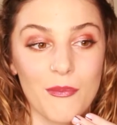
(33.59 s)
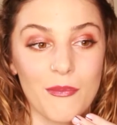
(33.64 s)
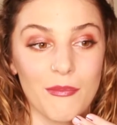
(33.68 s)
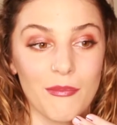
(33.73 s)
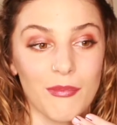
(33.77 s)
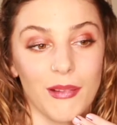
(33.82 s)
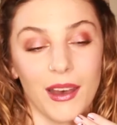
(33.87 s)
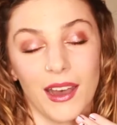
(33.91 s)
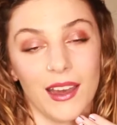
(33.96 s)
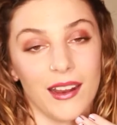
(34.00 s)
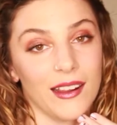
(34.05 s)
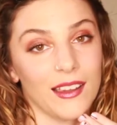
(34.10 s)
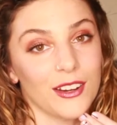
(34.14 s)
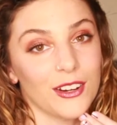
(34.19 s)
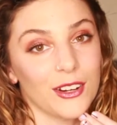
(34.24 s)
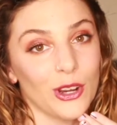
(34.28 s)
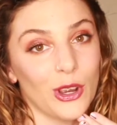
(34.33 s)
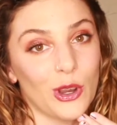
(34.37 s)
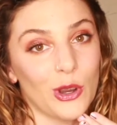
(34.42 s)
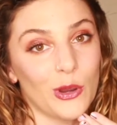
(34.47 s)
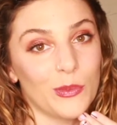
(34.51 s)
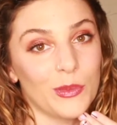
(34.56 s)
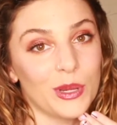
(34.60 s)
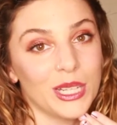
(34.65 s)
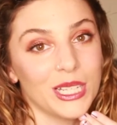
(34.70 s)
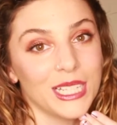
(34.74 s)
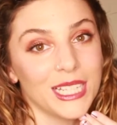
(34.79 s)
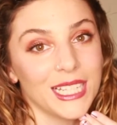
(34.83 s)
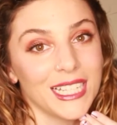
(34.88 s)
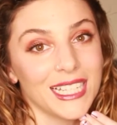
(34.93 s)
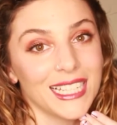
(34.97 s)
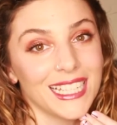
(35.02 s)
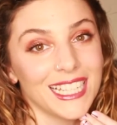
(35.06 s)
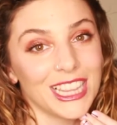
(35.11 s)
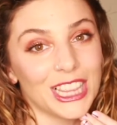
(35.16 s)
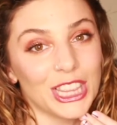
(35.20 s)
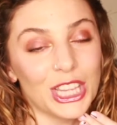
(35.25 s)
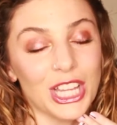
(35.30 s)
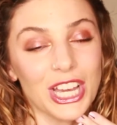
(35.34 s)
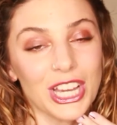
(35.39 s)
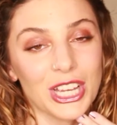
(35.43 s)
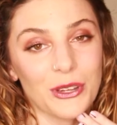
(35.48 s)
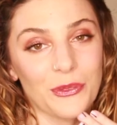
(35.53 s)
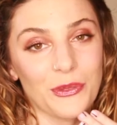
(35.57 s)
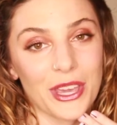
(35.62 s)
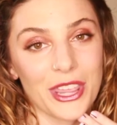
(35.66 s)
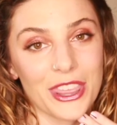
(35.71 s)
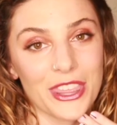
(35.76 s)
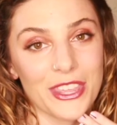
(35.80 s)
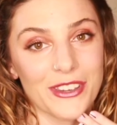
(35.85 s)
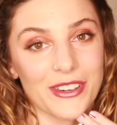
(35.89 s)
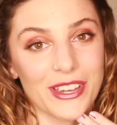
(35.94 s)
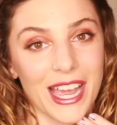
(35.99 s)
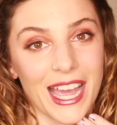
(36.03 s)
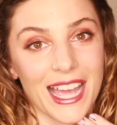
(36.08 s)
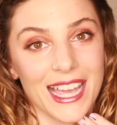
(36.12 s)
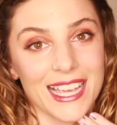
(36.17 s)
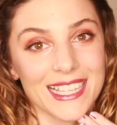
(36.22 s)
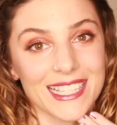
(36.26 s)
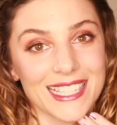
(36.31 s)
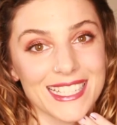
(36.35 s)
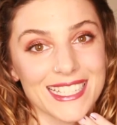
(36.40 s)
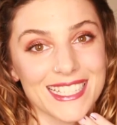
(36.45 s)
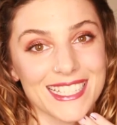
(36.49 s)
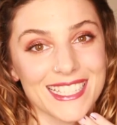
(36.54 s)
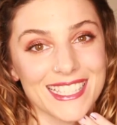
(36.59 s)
monochrome look with you guys.